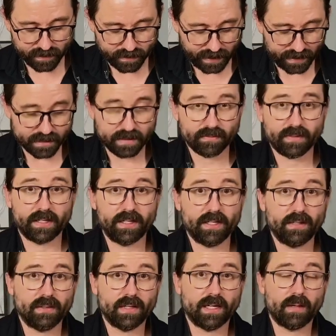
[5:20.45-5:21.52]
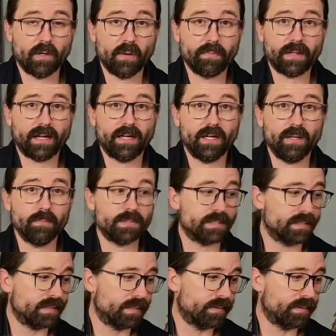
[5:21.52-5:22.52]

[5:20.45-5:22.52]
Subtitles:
That's the video. I hope that helps.